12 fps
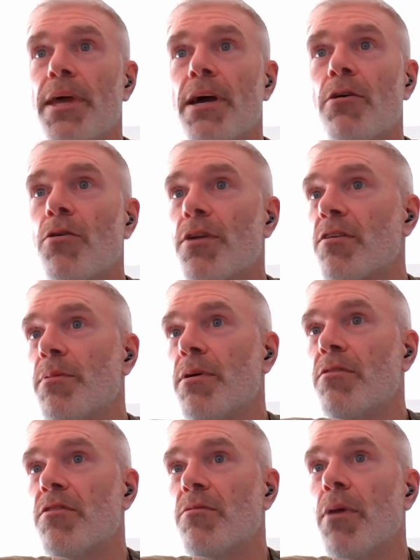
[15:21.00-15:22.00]
their own
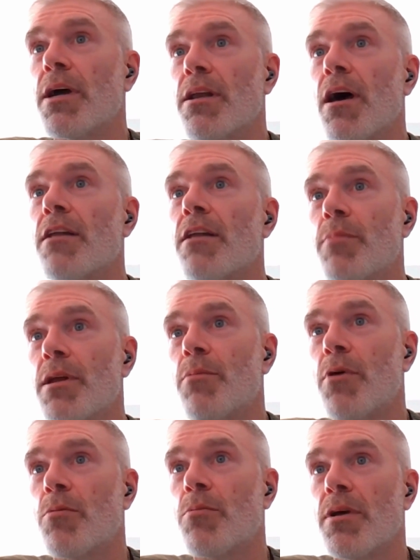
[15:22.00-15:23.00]
experiences might not have been
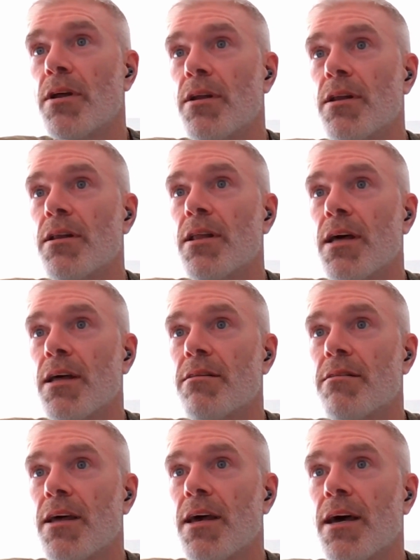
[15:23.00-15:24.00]
appropriate, and
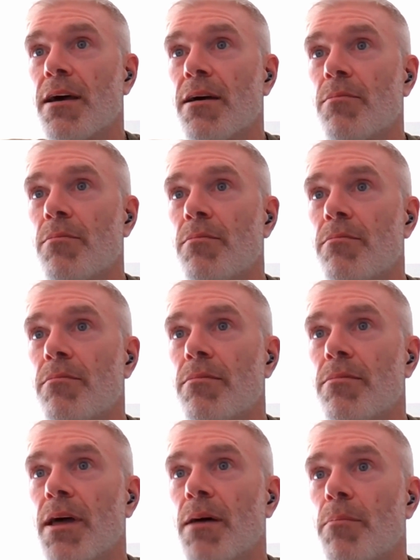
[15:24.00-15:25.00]

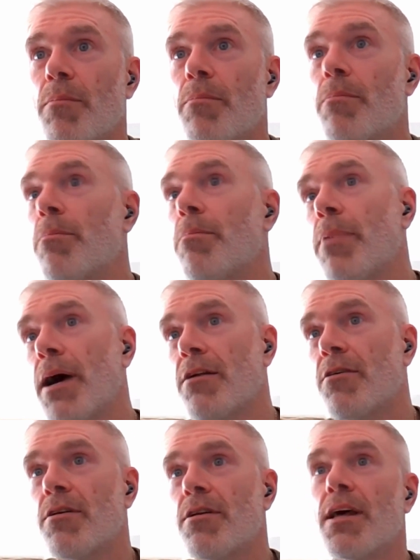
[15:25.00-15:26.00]
that
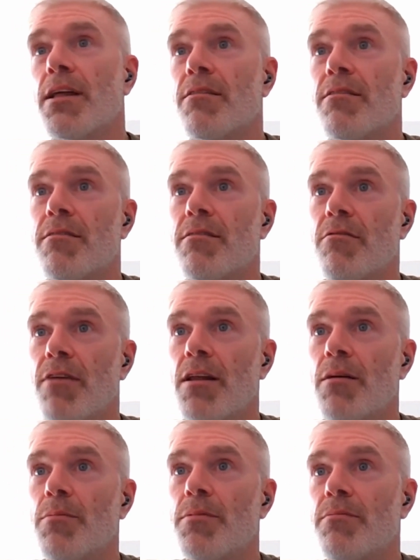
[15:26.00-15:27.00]
pattern that's
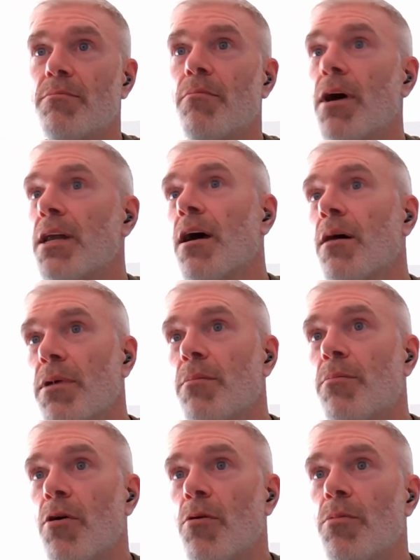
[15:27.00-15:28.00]
developed might not be
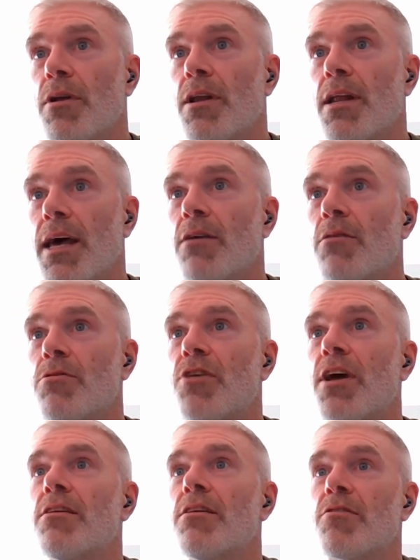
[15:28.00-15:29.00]
appropriate, and how
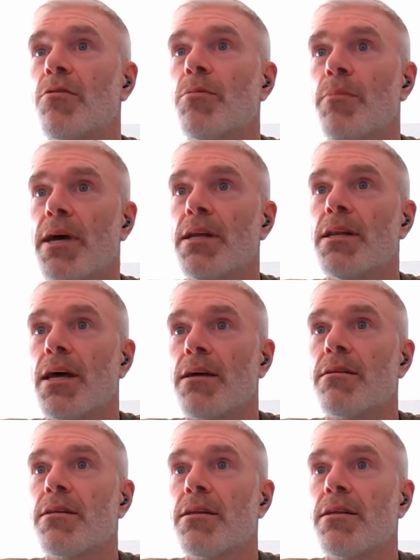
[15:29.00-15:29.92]
changes could be made in that. Uh,